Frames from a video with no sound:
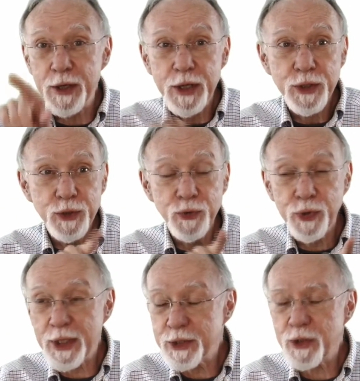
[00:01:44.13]
you
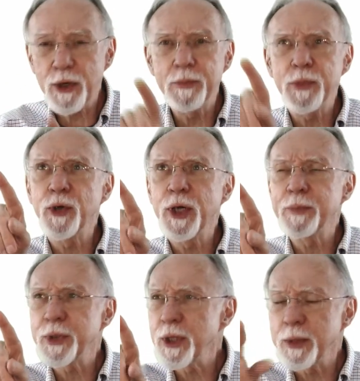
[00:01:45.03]
realize, oh, I'm going
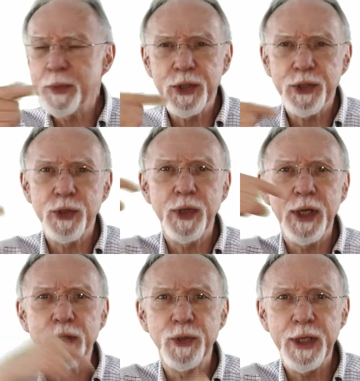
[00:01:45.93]
uphill, I'm going to turn around
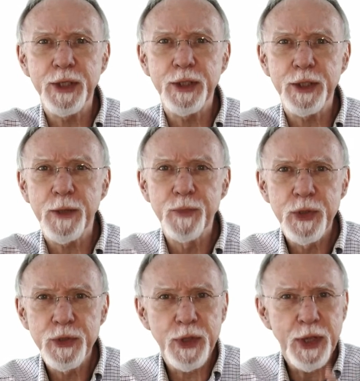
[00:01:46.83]
and go downhill.
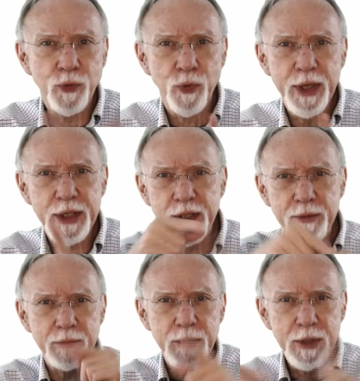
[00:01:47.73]
So
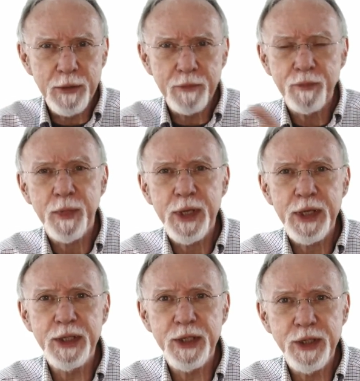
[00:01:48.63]
that
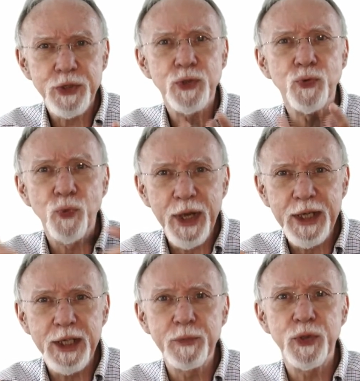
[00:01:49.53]
initial
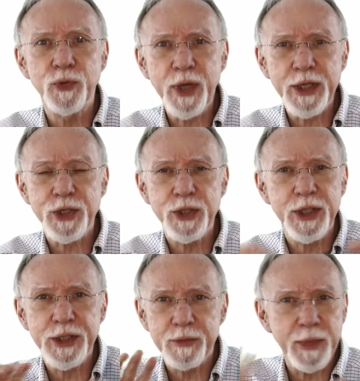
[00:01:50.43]
random direction
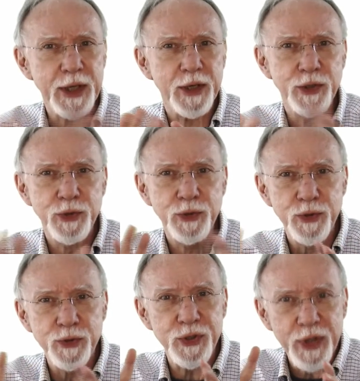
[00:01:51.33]
doesn't matter. You
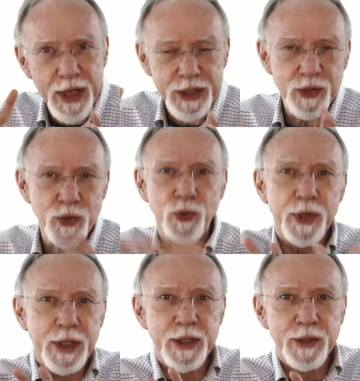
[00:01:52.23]
use that to
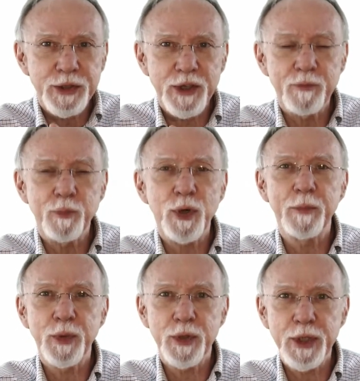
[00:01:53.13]
orient yourself
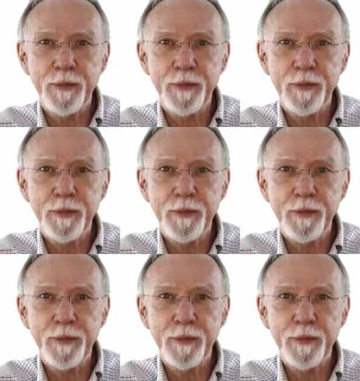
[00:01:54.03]
properly.